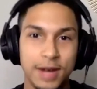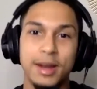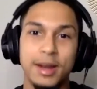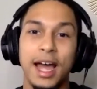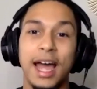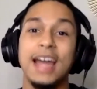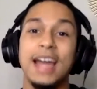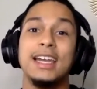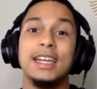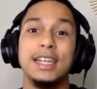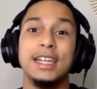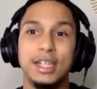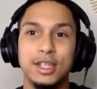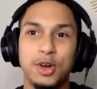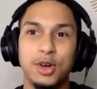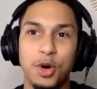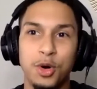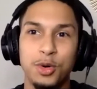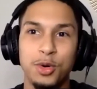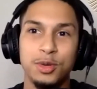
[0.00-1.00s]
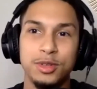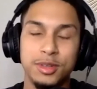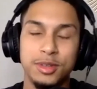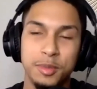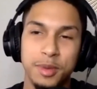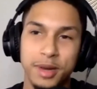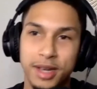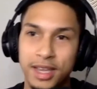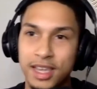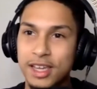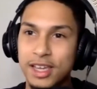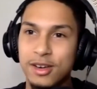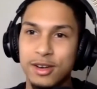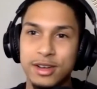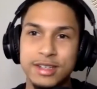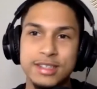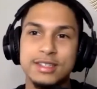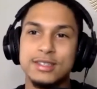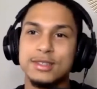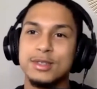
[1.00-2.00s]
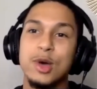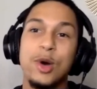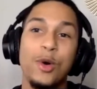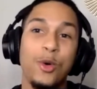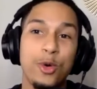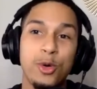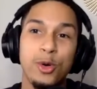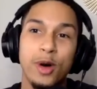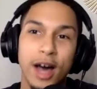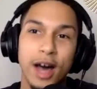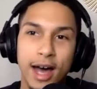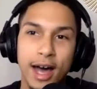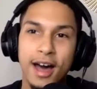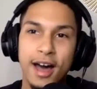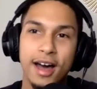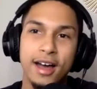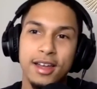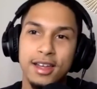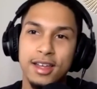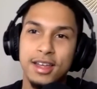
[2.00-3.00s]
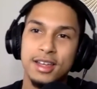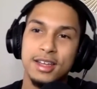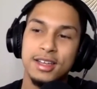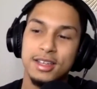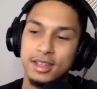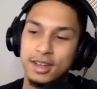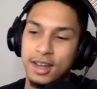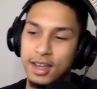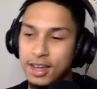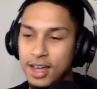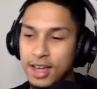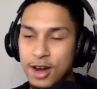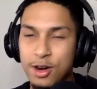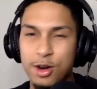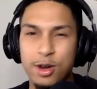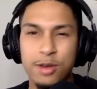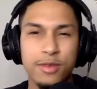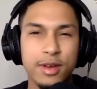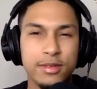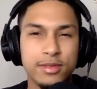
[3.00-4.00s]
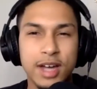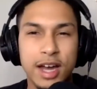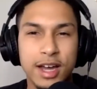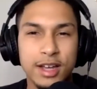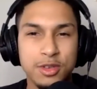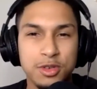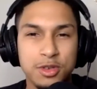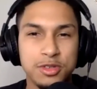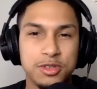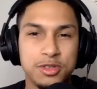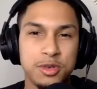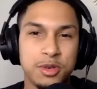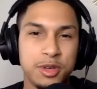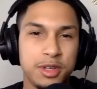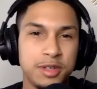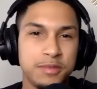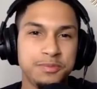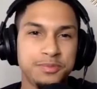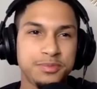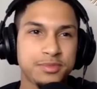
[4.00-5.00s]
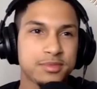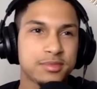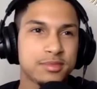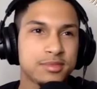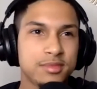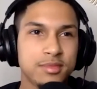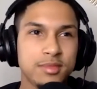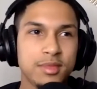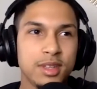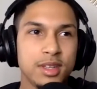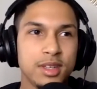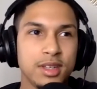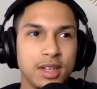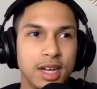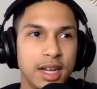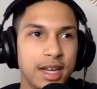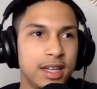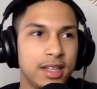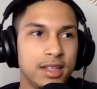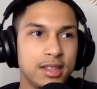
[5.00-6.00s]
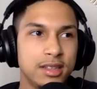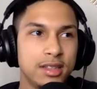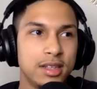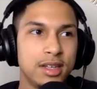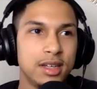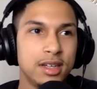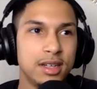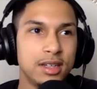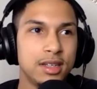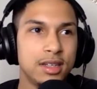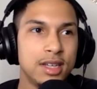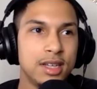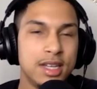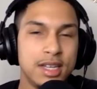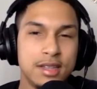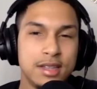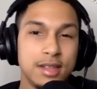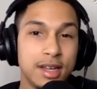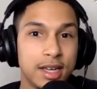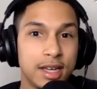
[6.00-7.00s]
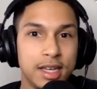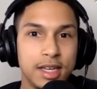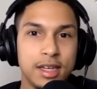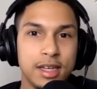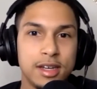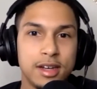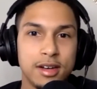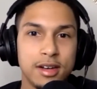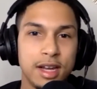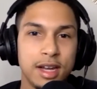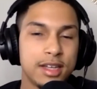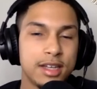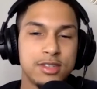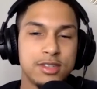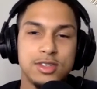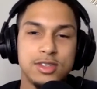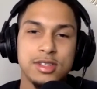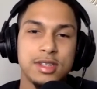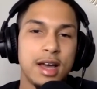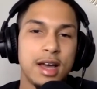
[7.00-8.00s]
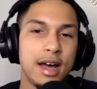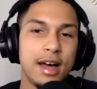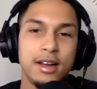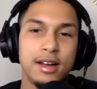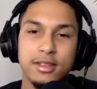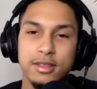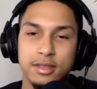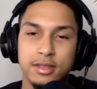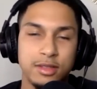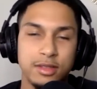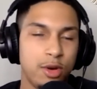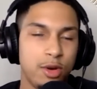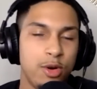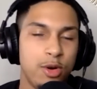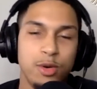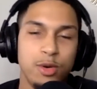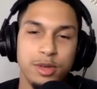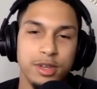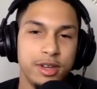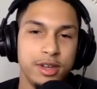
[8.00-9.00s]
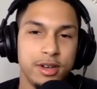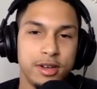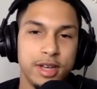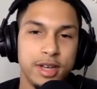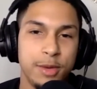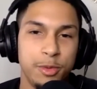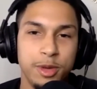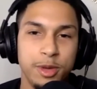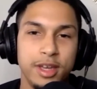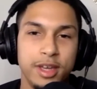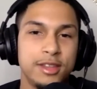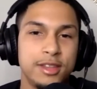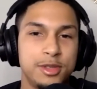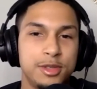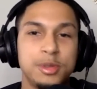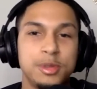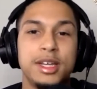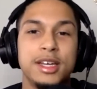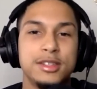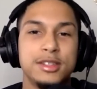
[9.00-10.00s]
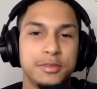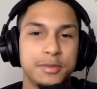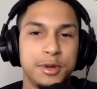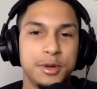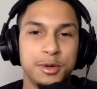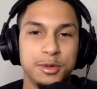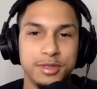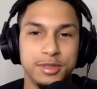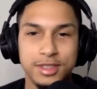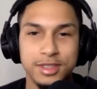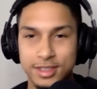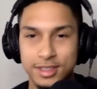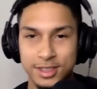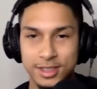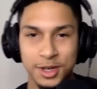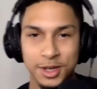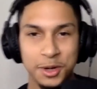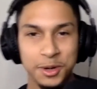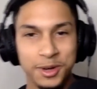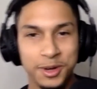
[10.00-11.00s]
I need cold, but here is so hot. Like I don't know if I've gotten used to it. Like the heat here, like it's just hot the whole year, and we get 2 days of cold. So